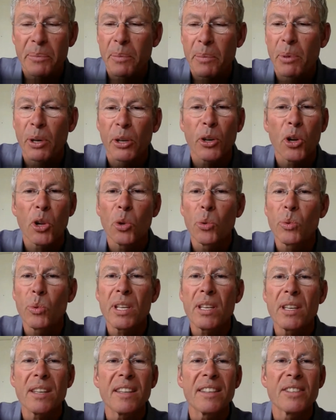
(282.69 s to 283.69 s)
but all we
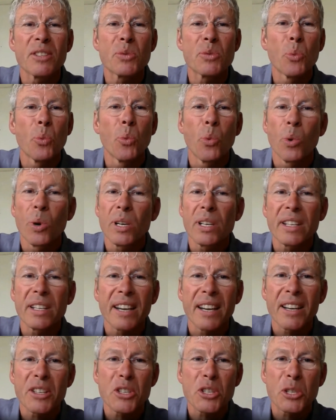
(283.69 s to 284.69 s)
need is 1
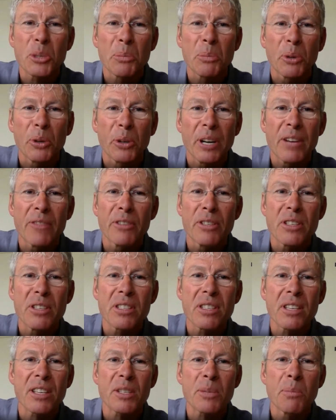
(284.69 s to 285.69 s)
customer every
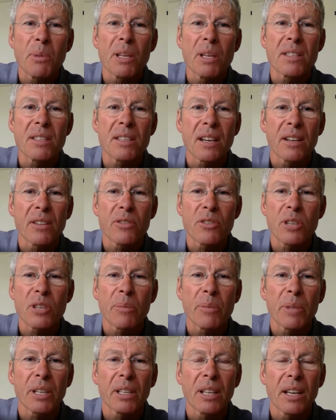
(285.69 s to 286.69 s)
6 months out of
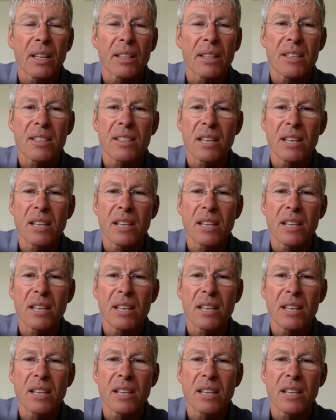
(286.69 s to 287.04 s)
something like this,